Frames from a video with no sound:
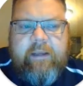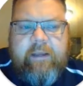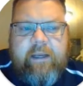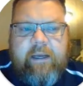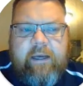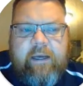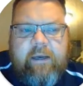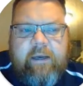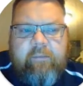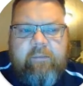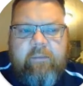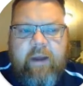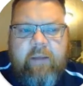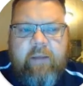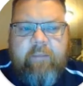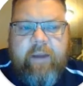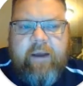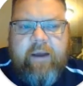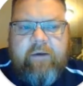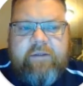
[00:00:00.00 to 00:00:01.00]
My
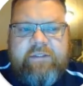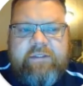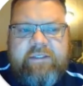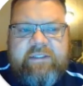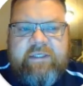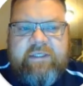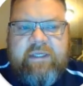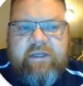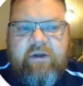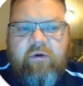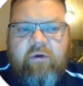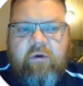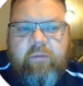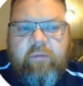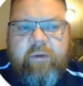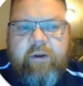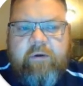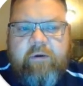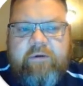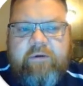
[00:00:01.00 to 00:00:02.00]
mouse is going to go
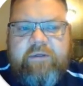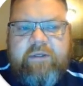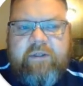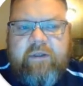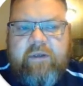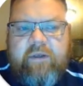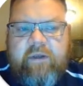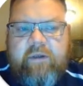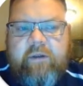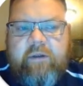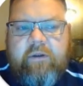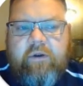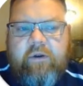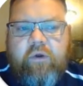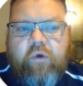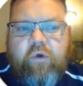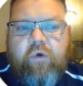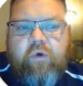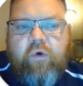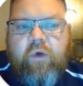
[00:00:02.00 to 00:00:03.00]
up here to the
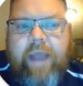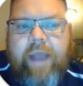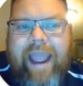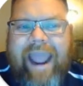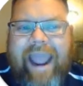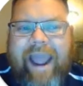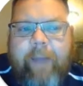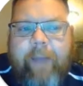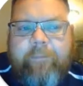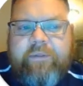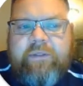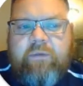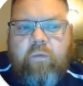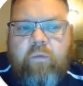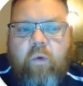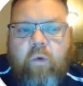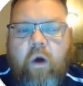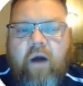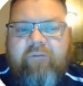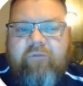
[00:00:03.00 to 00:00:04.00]
Google Apps
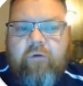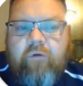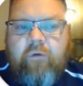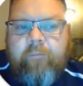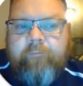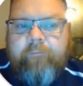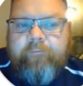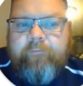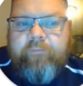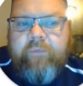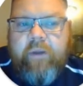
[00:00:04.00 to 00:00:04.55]
waffle.